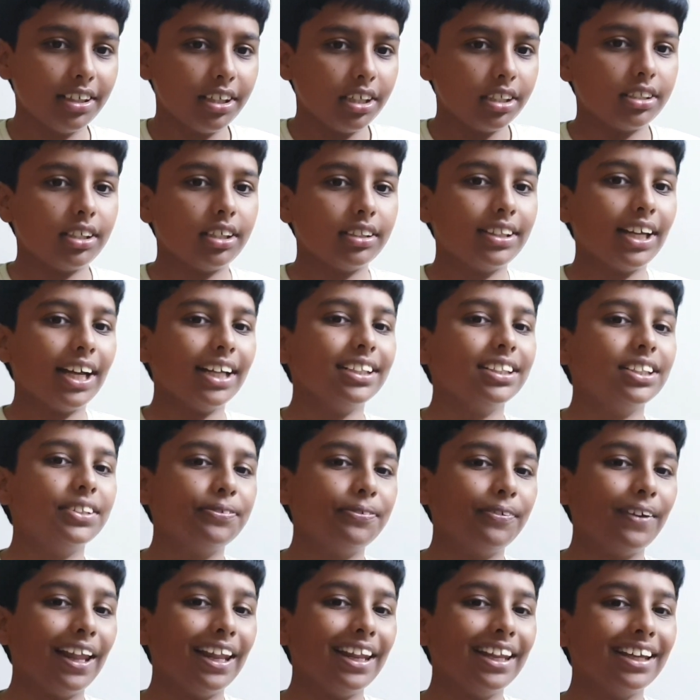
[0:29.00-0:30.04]
So that
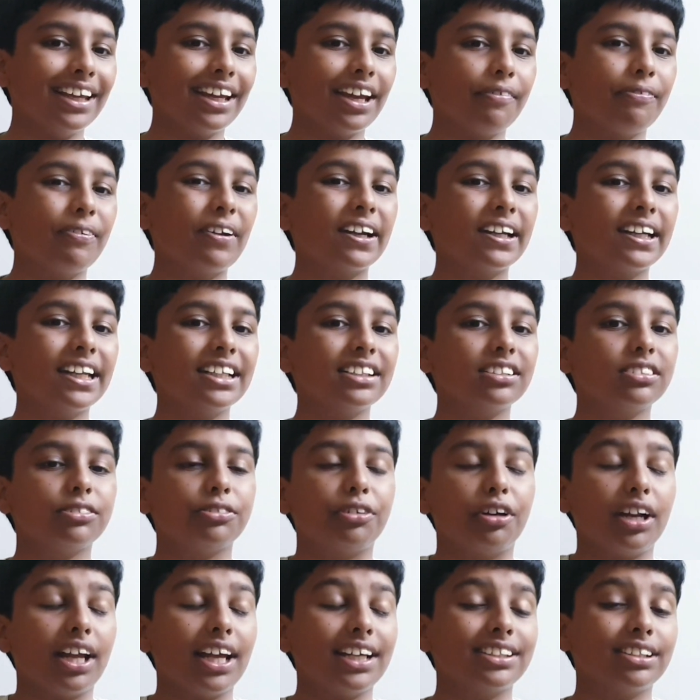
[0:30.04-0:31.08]
swelling effect is
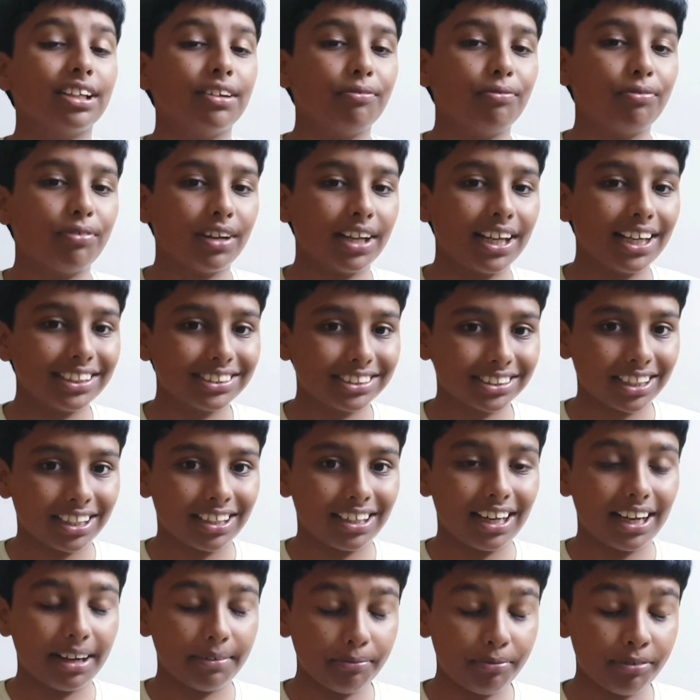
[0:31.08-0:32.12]
known as
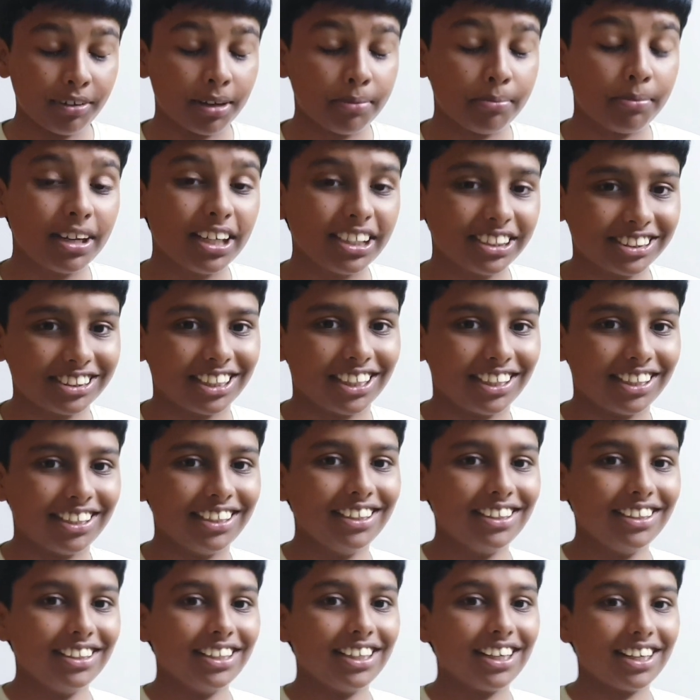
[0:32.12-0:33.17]
inflammation.
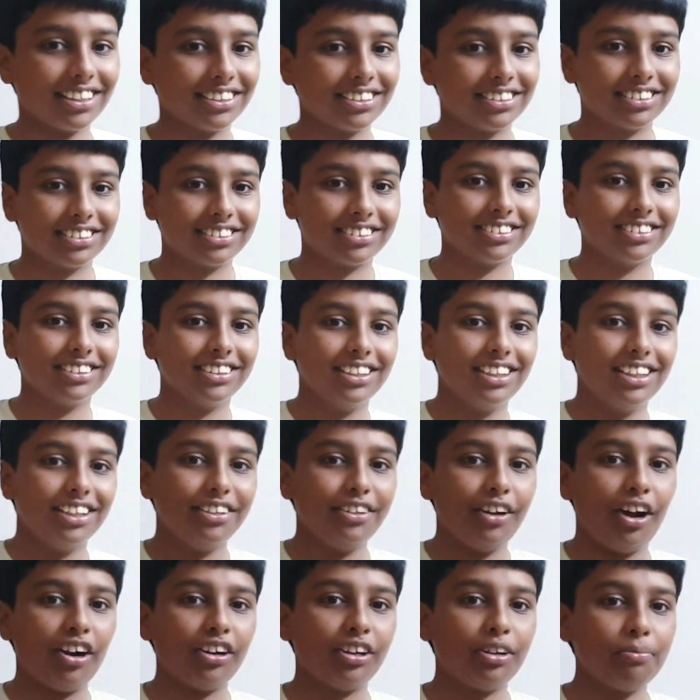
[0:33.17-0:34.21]
Yes.
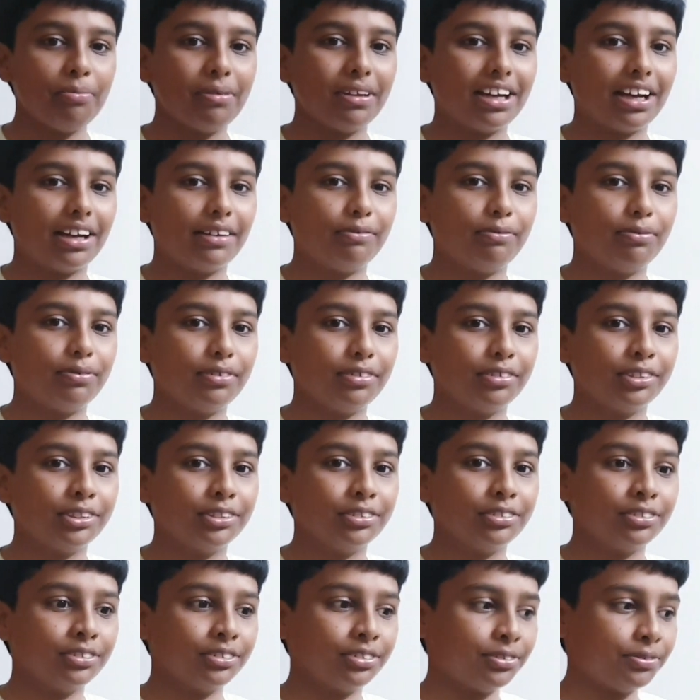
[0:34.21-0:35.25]
Not to be
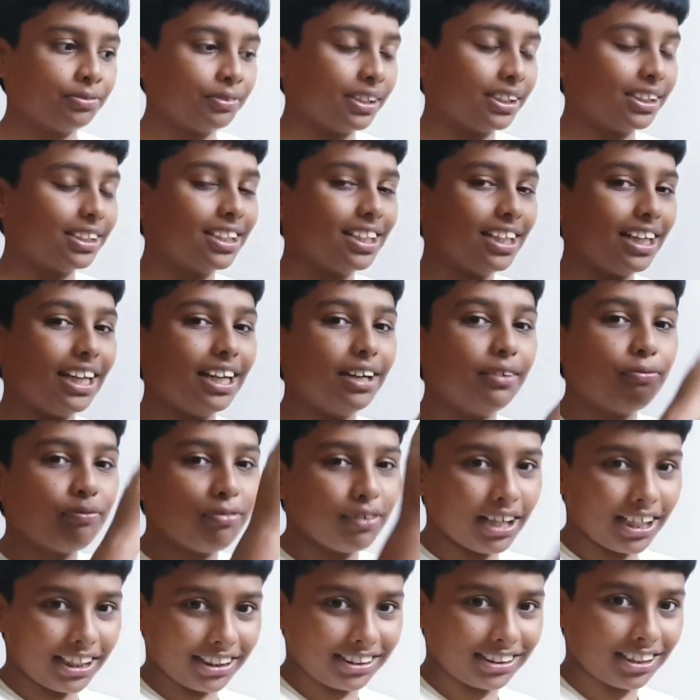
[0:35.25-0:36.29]
confused with
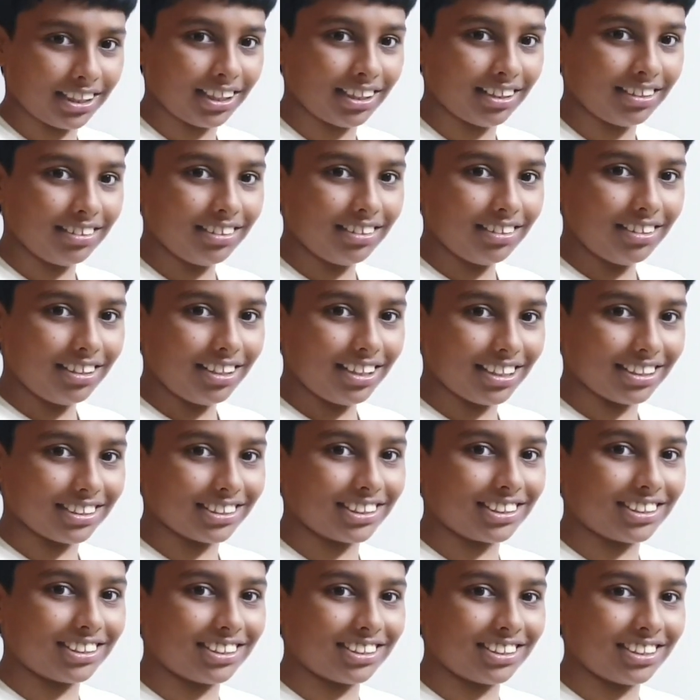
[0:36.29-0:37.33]
inflation.
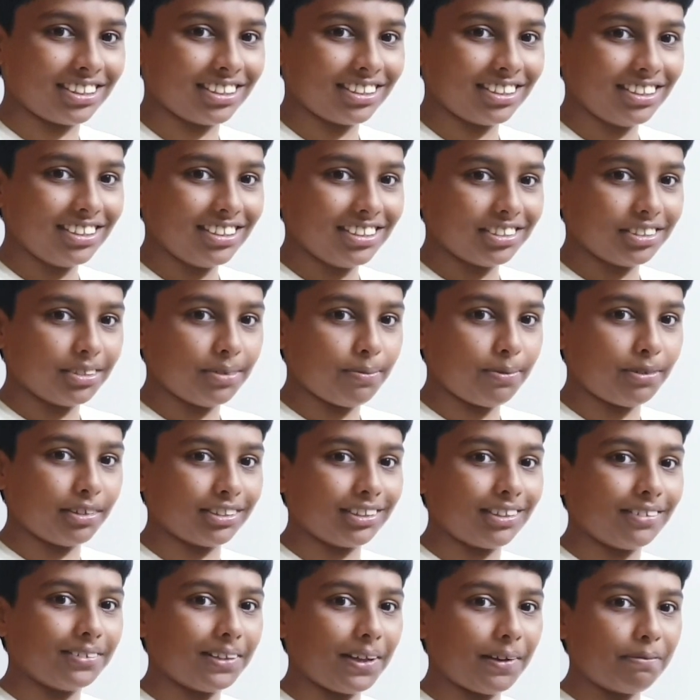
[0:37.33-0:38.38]
Yes. So both
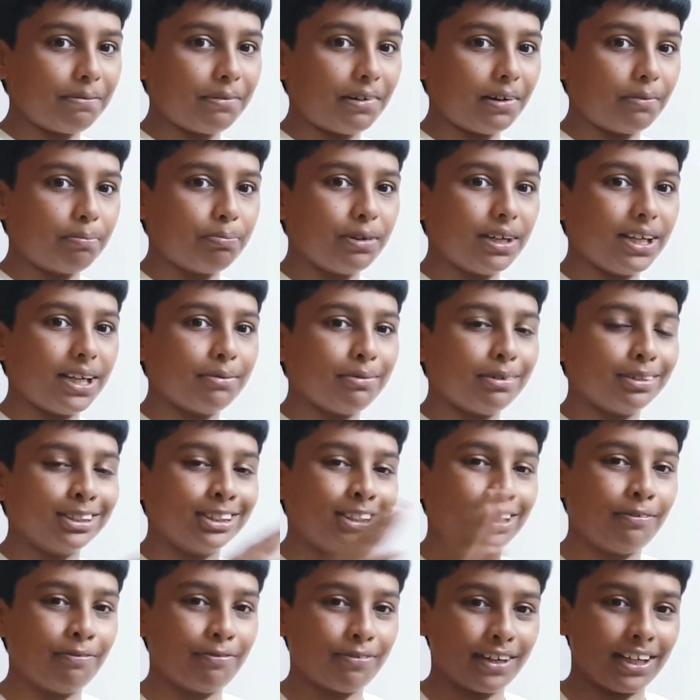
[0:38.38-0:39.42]
of them are pretty much
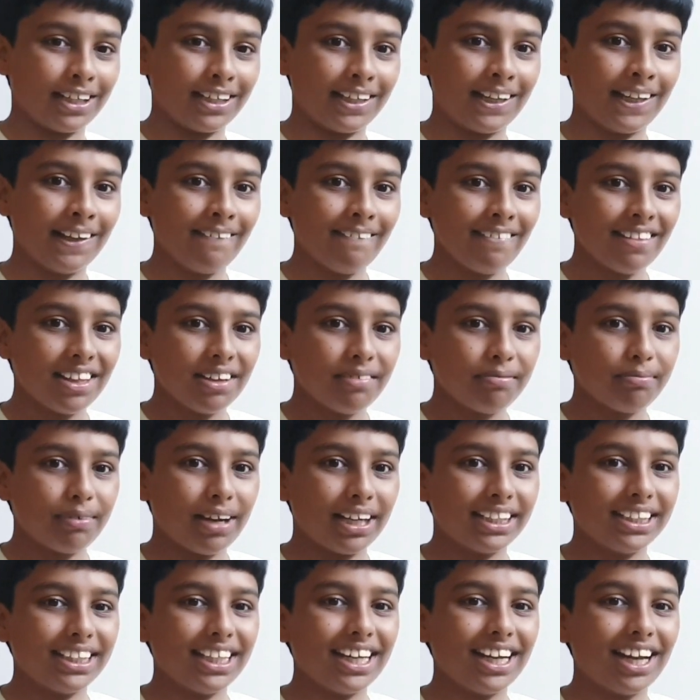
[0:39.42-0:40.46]
different.
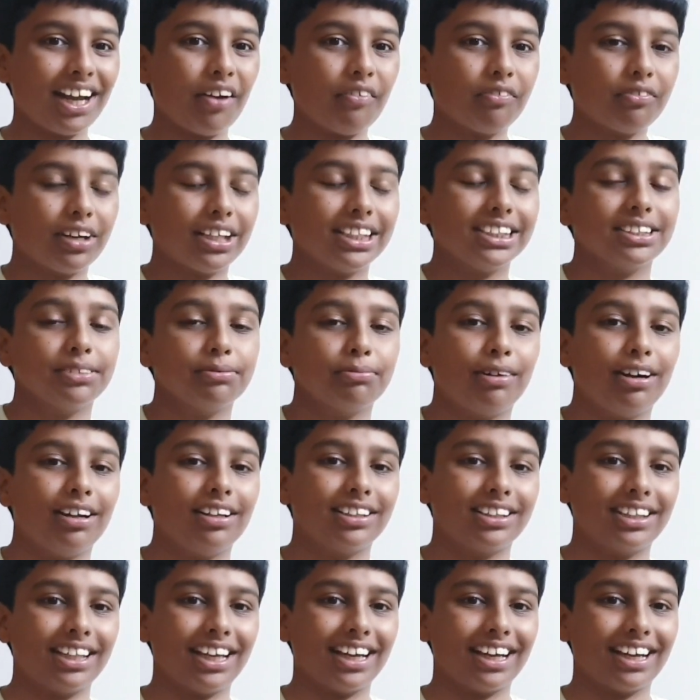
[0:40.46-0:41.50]
But they have one small
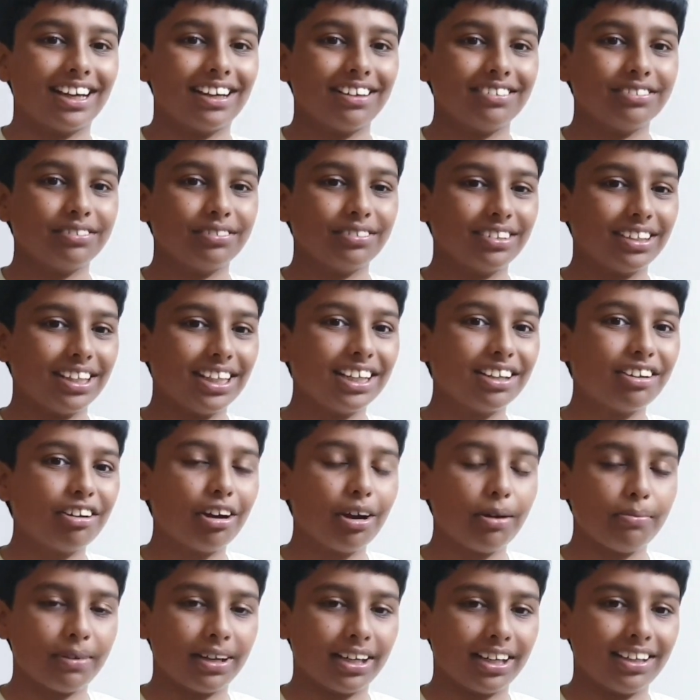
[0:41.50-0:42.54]
thing in
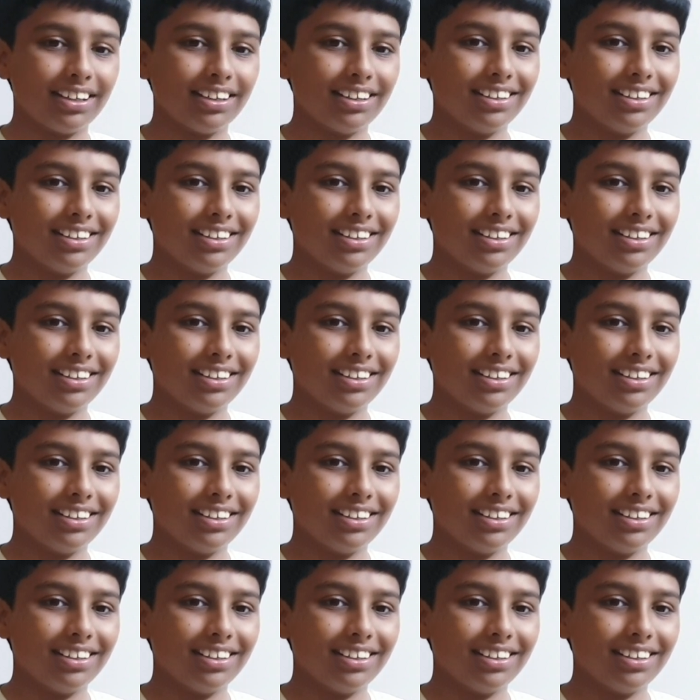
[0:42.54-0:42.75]
common.